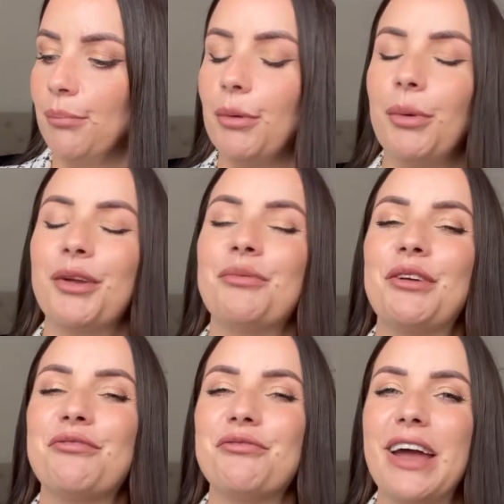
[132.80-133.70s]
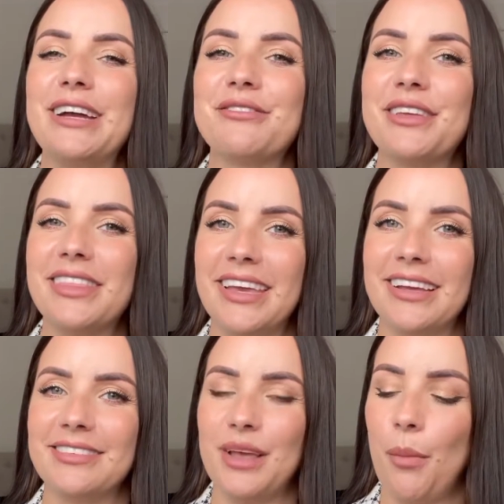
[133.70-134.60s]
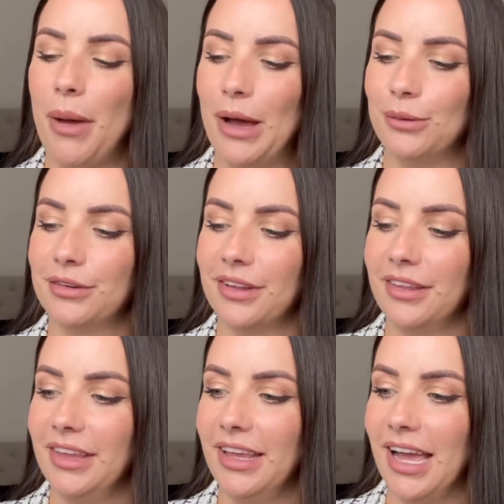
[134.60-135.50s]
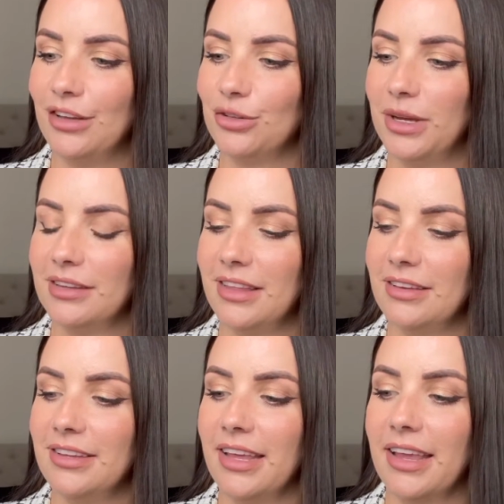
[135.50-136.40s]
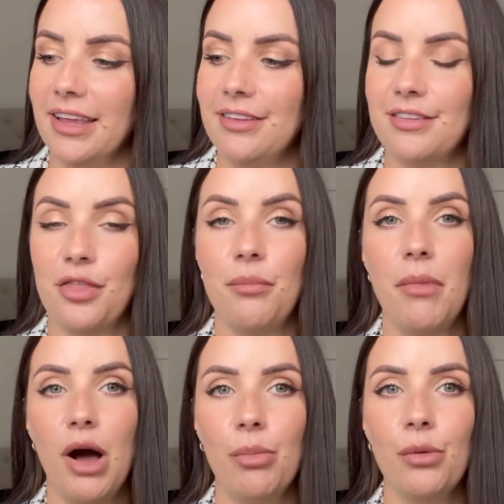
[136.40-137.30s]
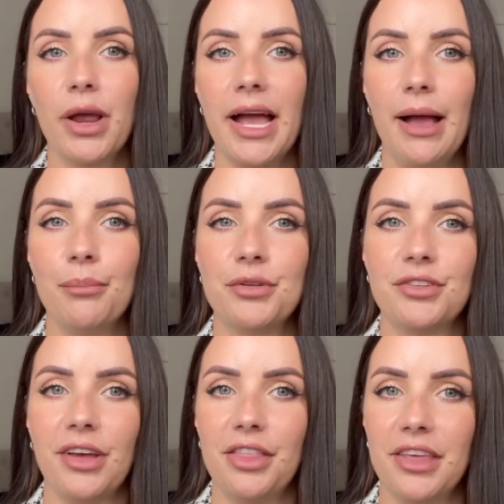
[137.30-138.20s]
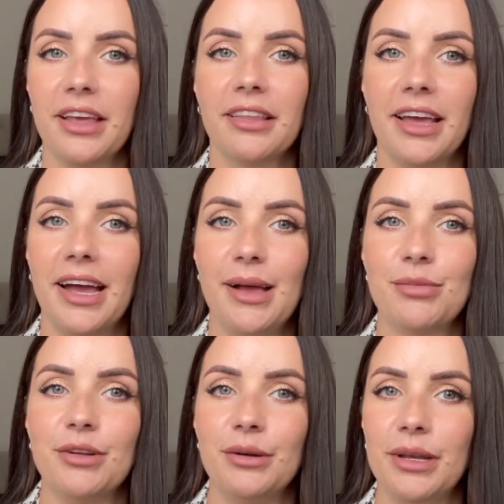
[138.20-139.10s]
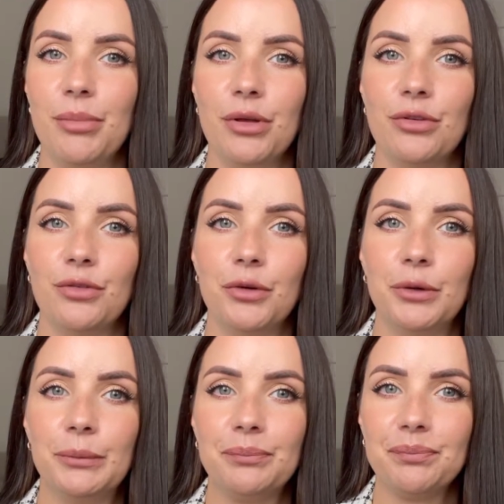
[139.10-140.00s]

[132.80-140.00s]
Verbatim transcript: But one of my favourite things about the actual aesthetic is the marble caps. I think they are absolutely beautiful.